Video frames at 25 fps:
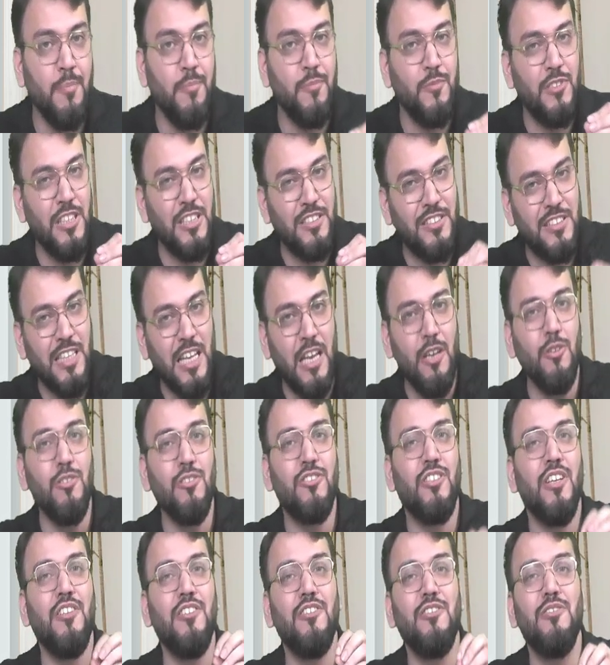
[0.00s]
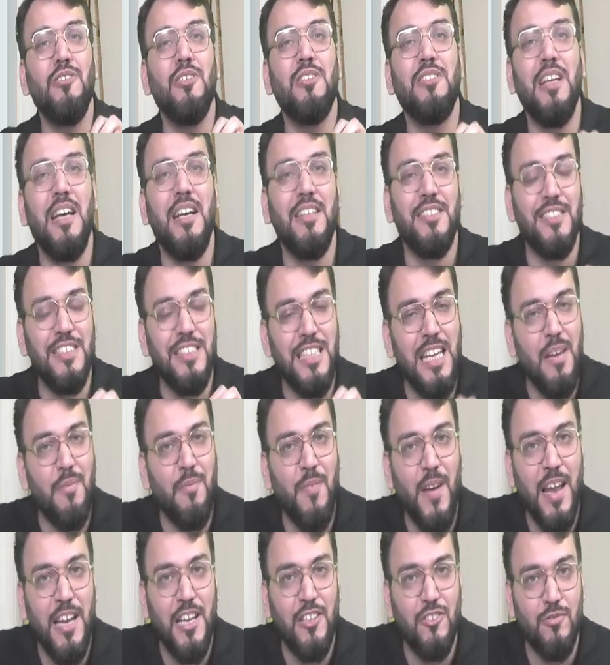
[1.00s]
the solution, the CA
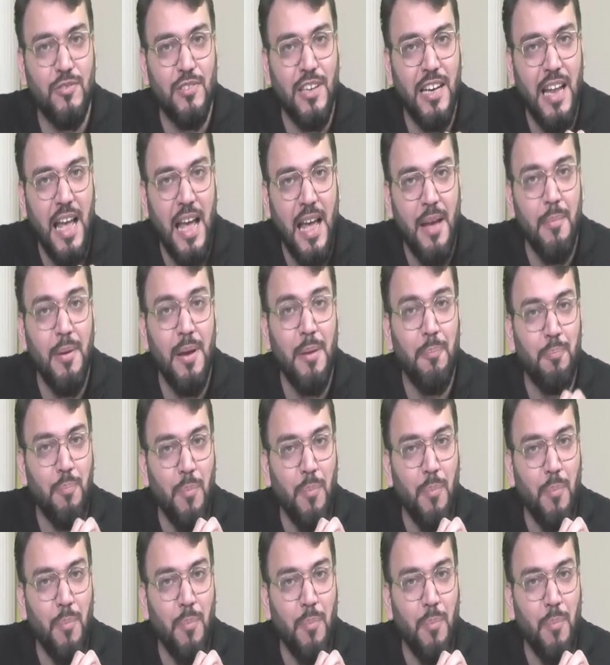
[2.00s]
final student have a